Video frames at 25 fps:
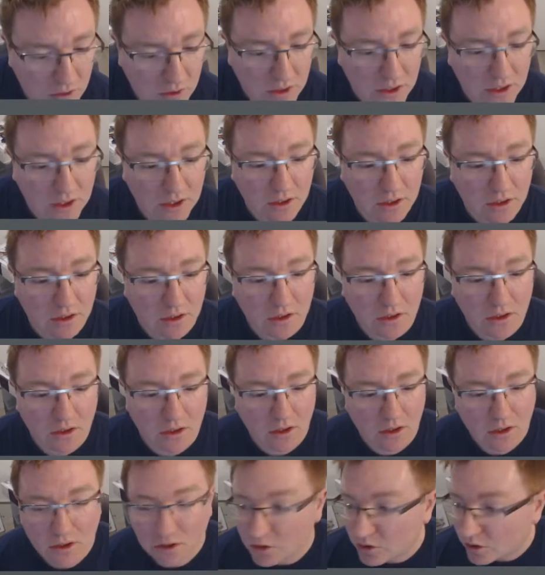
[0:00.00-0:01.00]
here
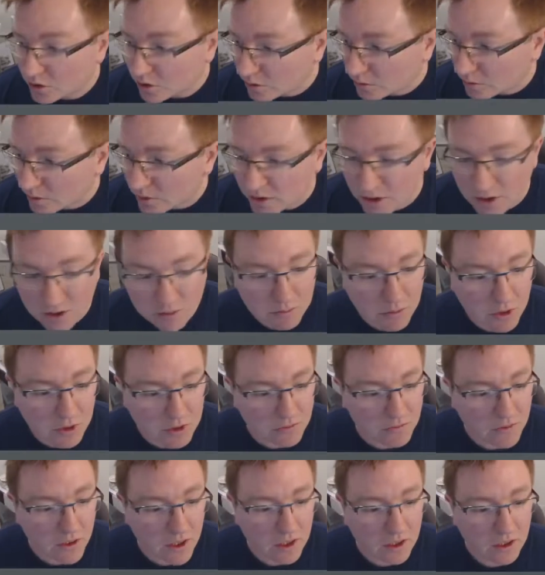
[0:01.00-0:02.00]
to do with this
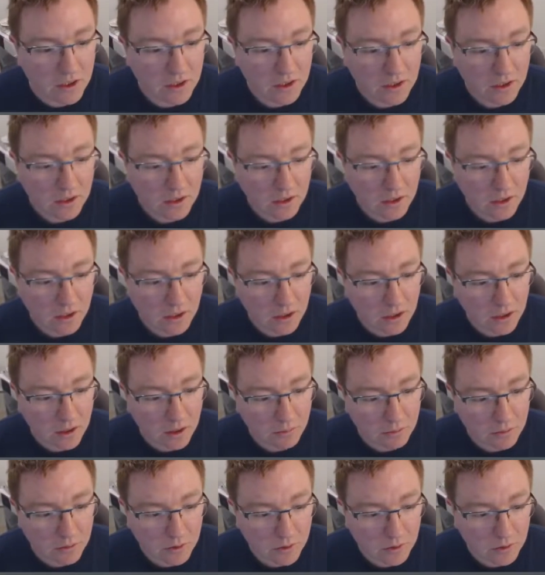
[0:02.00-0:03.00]
MOSFET.
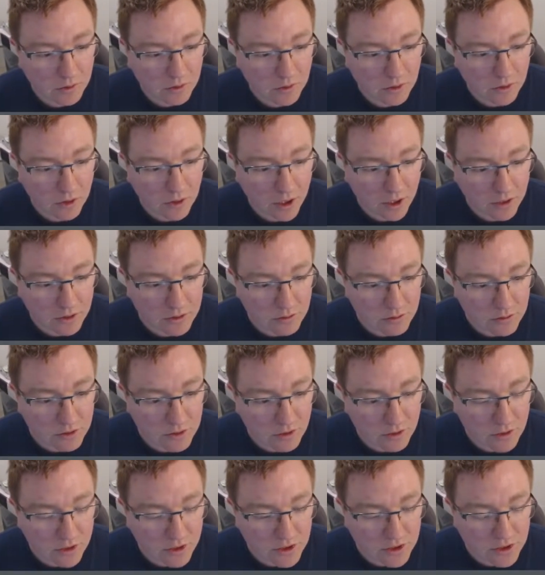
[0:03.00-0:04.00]
Okay, so it's
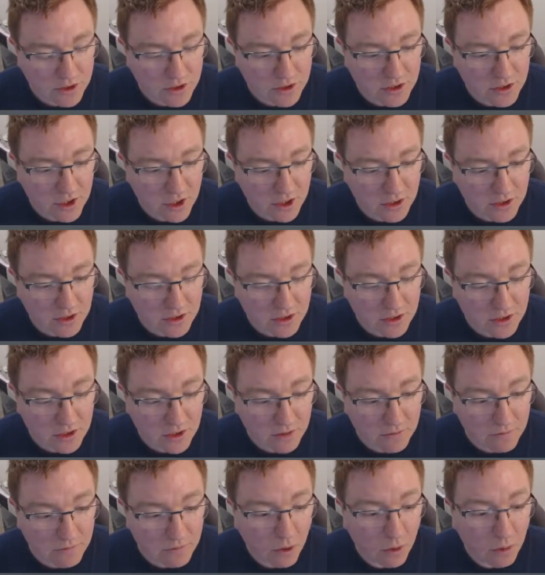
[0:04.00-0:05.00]
got a 60
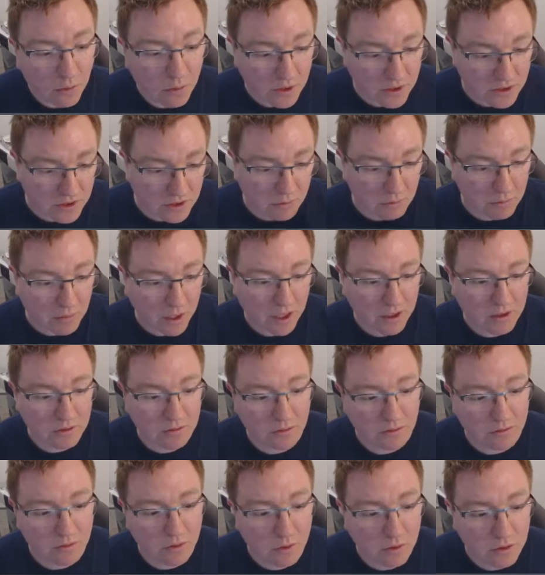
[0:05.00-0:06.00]
volt is the
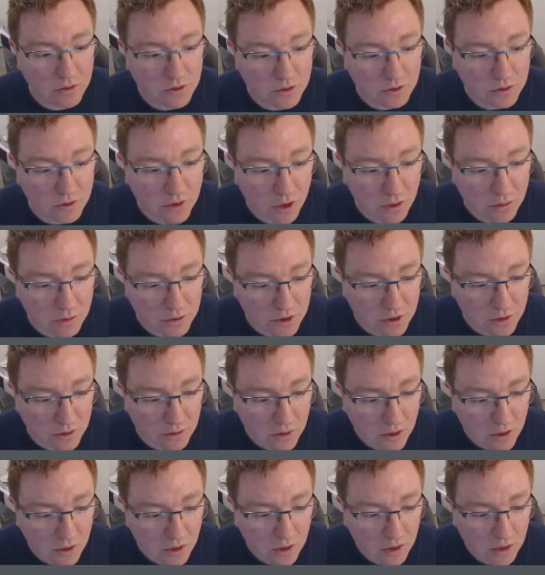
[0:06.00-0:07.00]
maximum voltage it will go to.
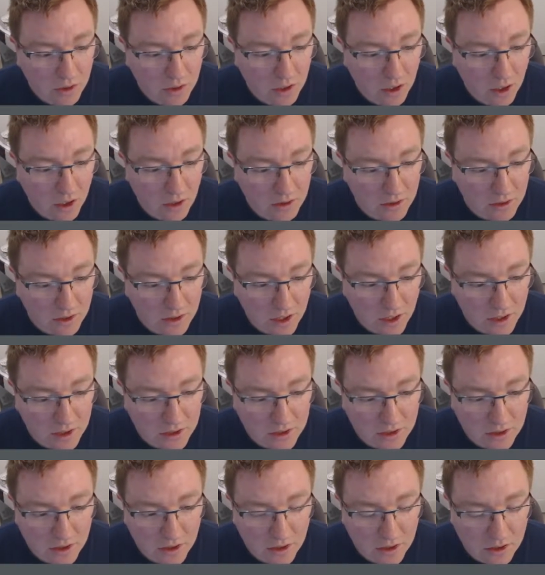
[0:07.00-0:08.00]

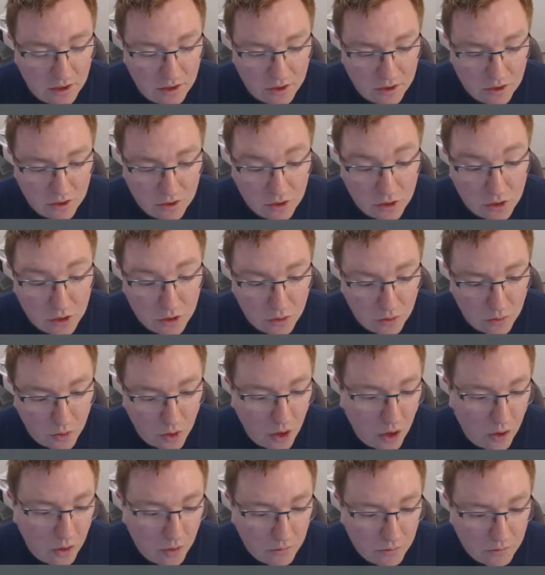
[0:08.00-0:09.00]
RDS is 2
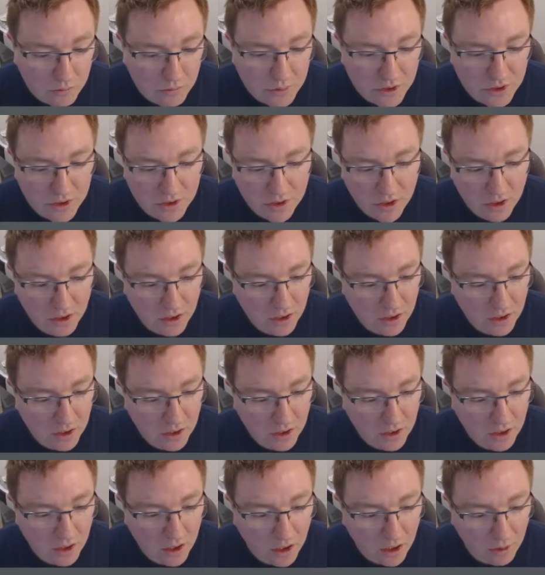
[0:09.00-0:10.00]
ohms.
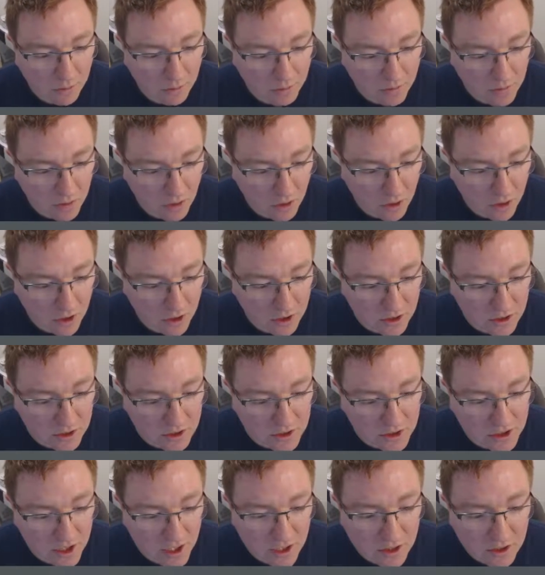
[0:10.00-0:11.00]
We've got a
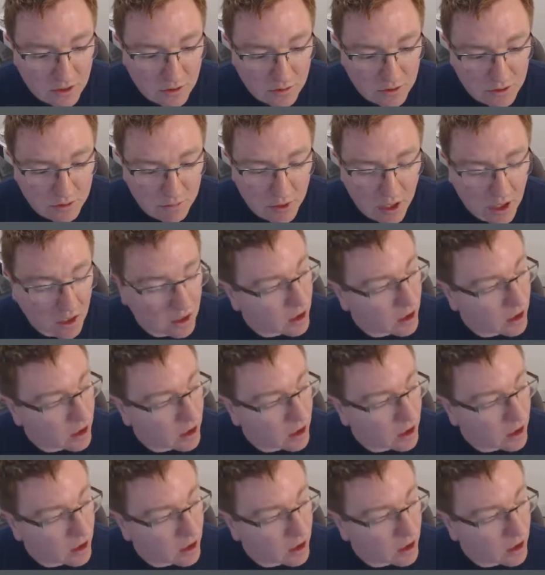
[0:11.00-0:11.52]
continuous amount of